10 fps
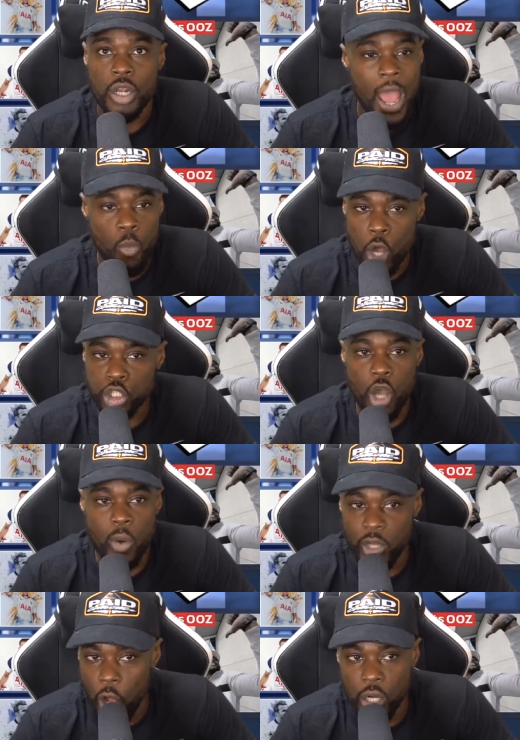Like, what's
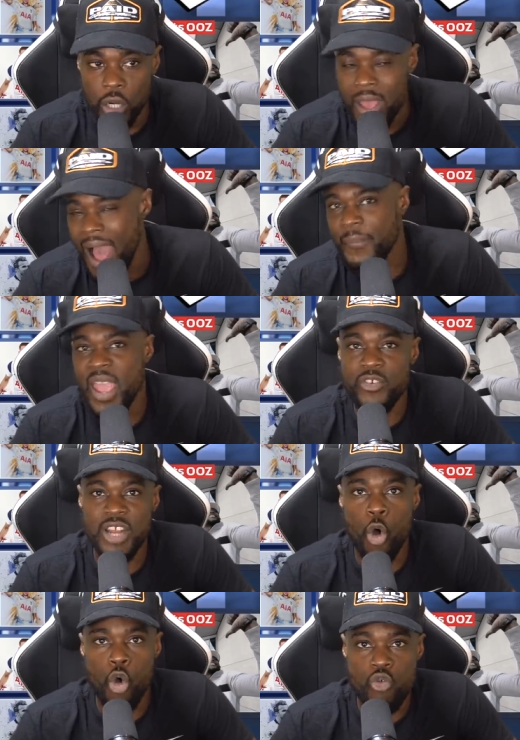going on? I'm hearing
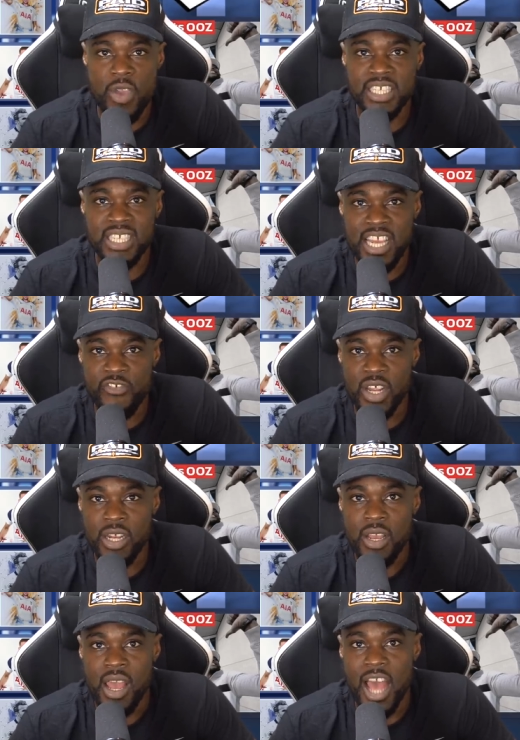that Aurier's leaving
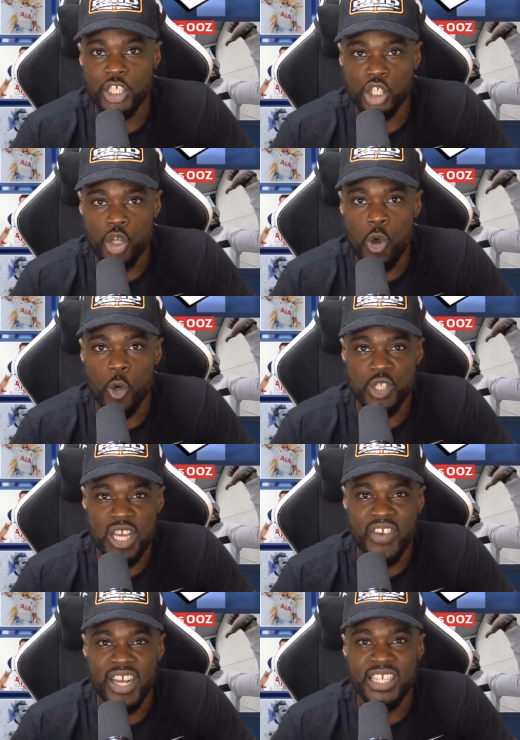and Sissoko's
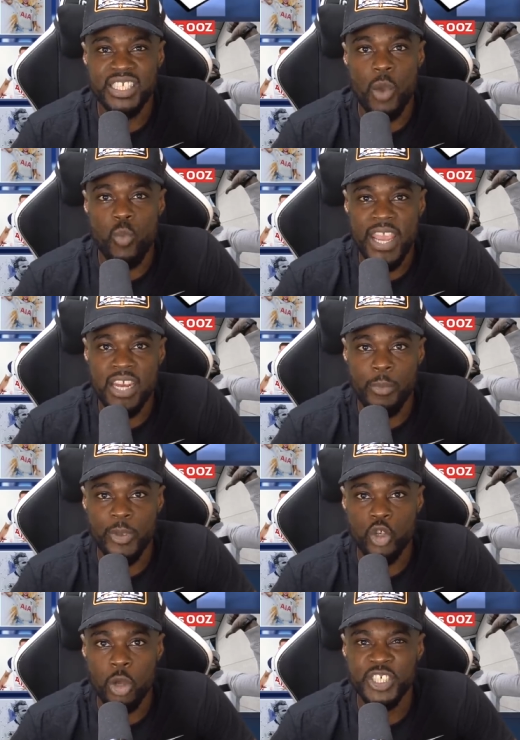leaving and he's there weighing up
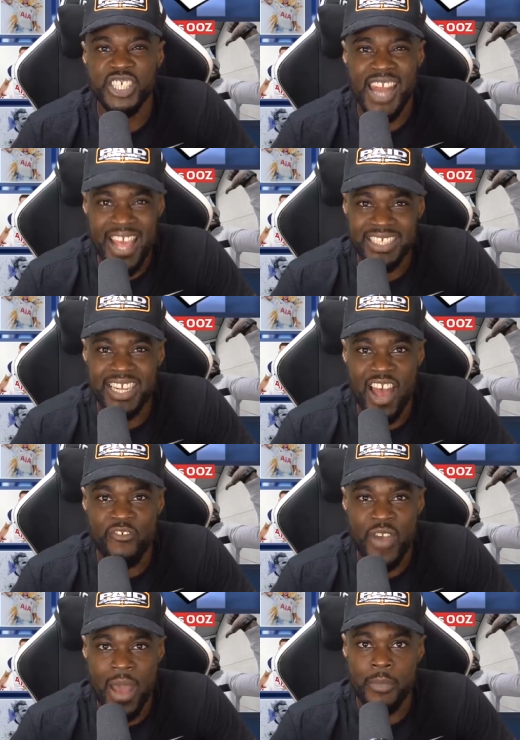his options. Less of that,
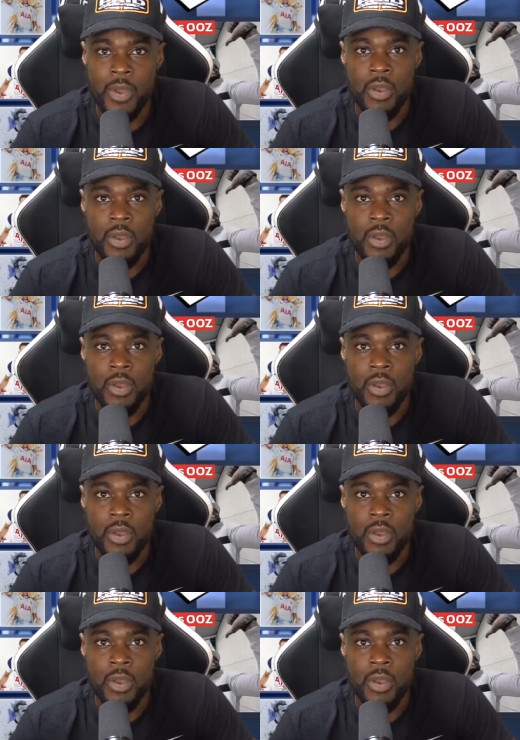fam.